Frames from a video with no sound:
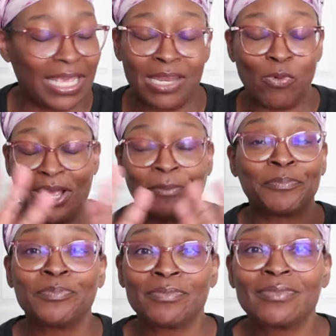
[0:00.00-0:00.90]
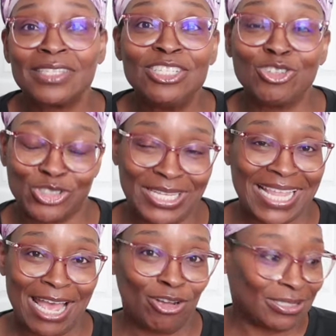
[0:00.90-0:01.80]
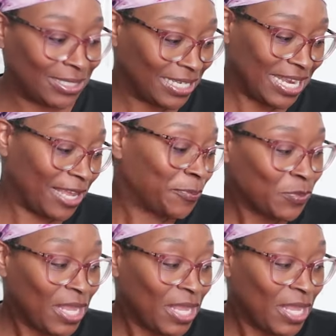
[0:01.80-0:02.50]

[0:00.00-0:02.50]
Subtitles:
Anyway, you'll see that on Sunday.